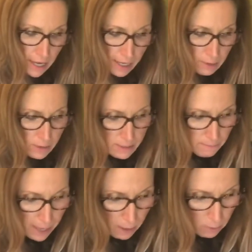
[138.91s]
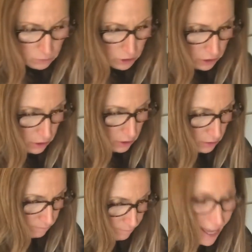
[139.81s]
and it was about
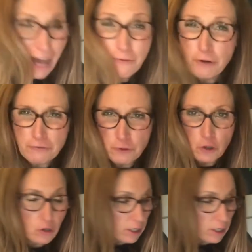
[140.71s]
halfway full,